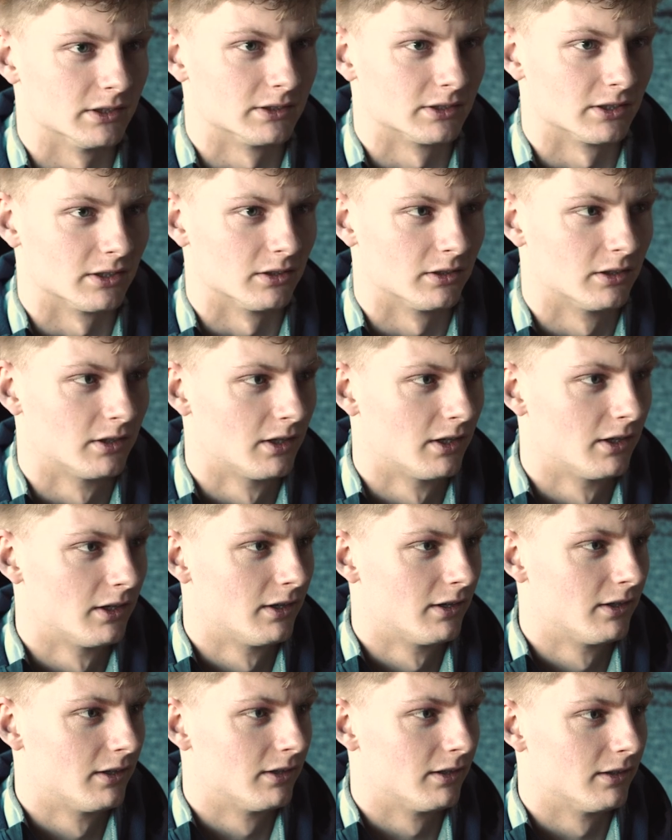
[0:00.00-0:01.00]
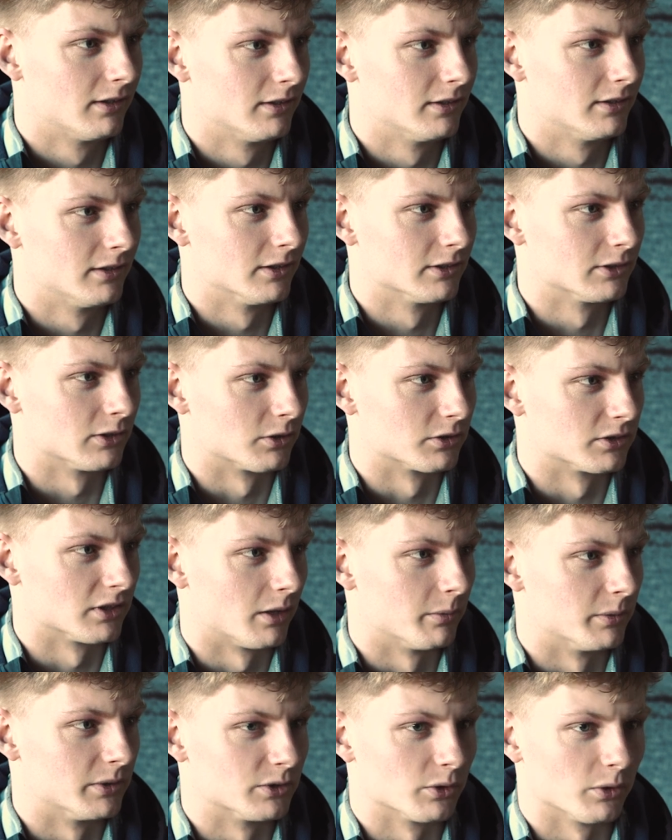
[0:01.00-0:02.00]
so as long as
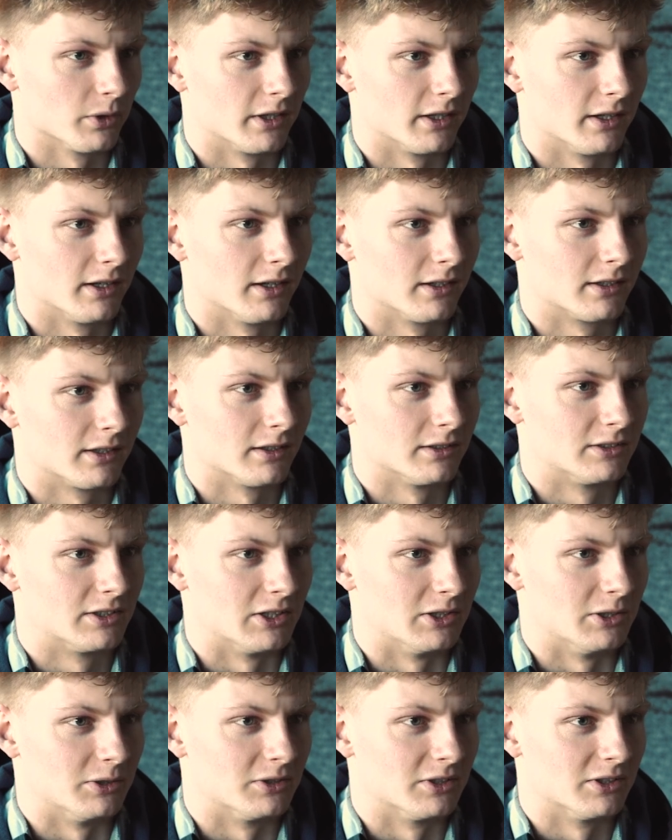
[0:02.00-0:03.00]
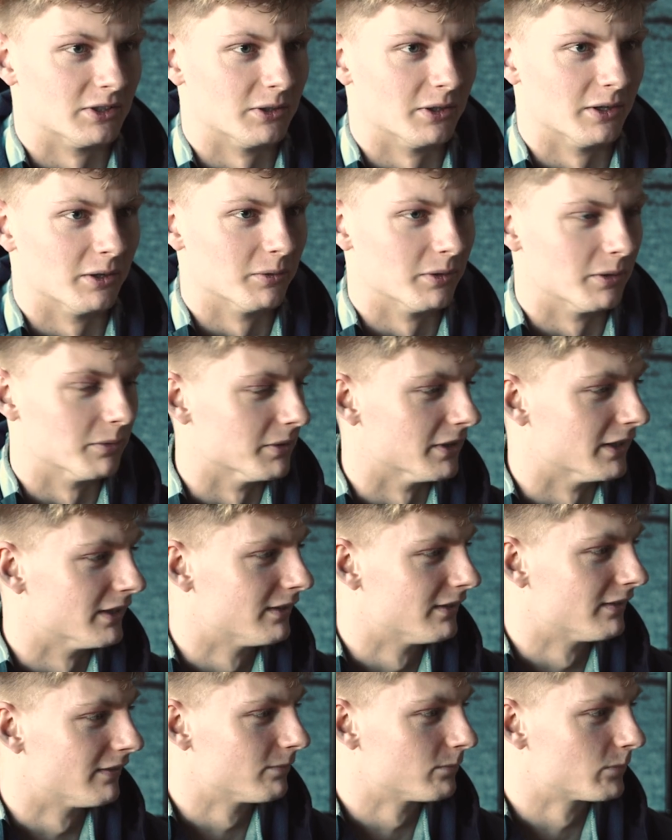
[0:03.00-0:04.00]
I'm enjoying it, I continue to do it a wee bit.
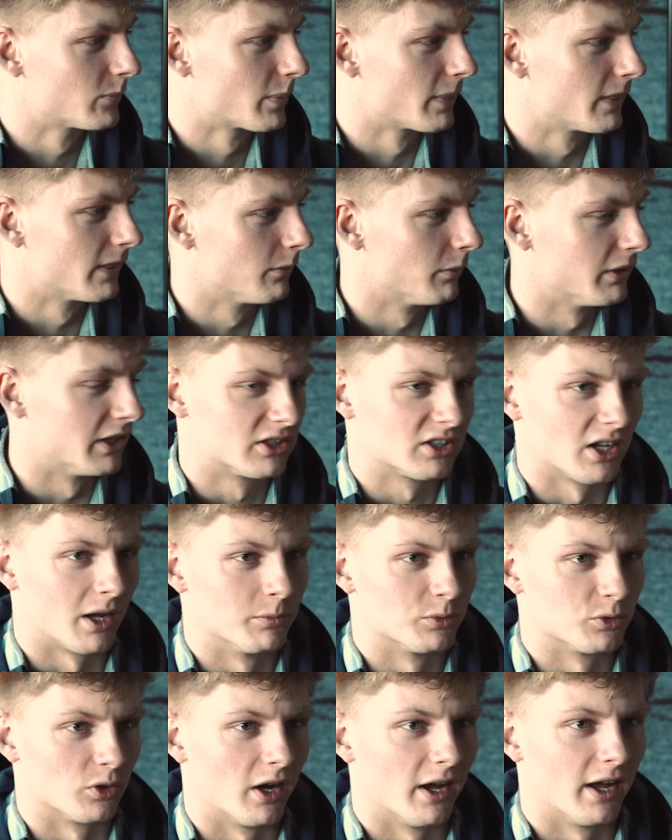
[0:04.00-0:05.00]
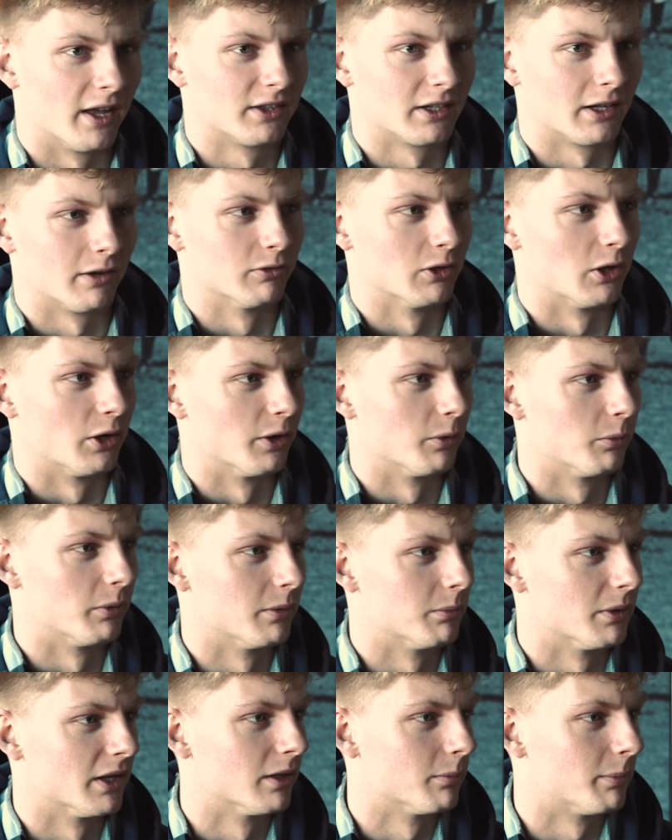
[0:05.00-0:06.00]
When the time's right. I think I've learned a
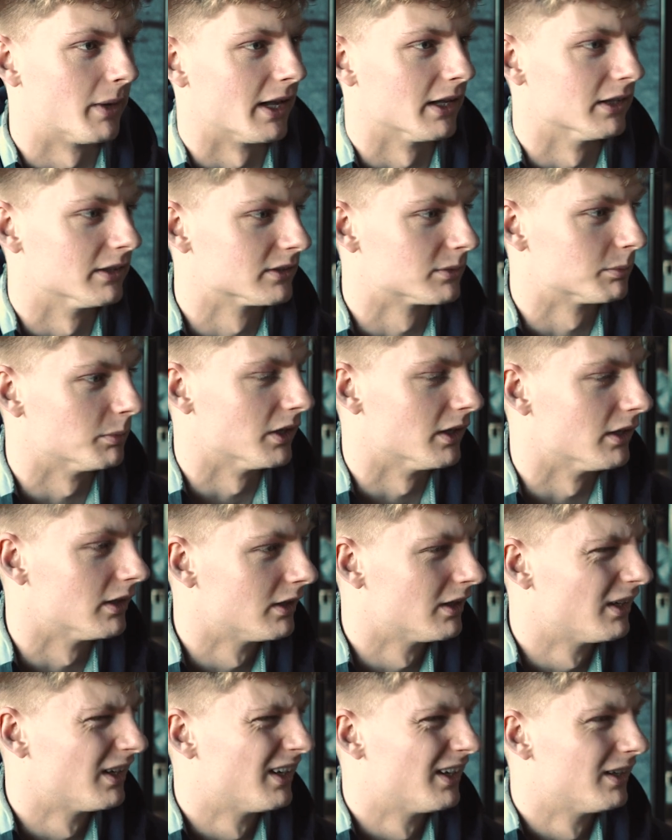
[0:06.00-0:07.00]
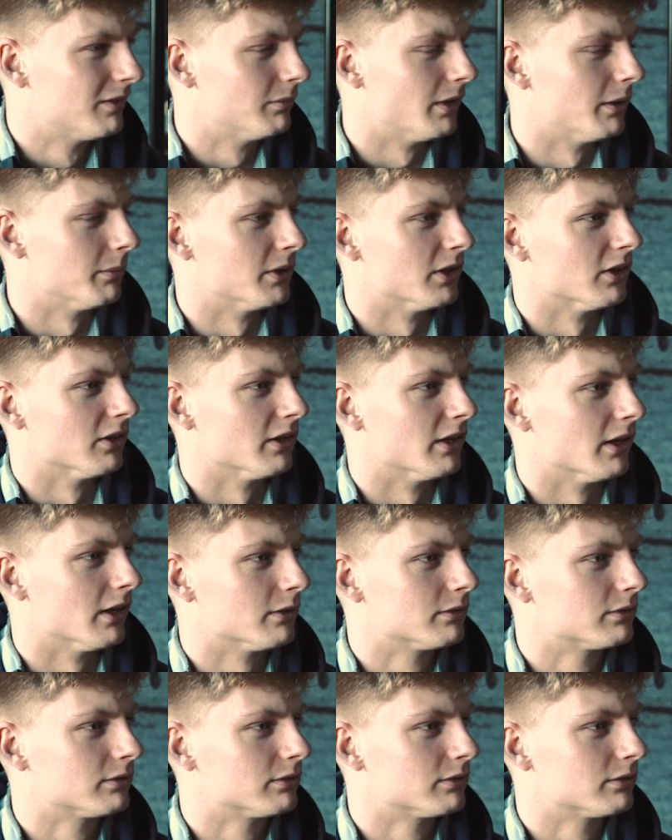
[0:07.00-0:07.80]
wee bit of the balance, but maybe not enough.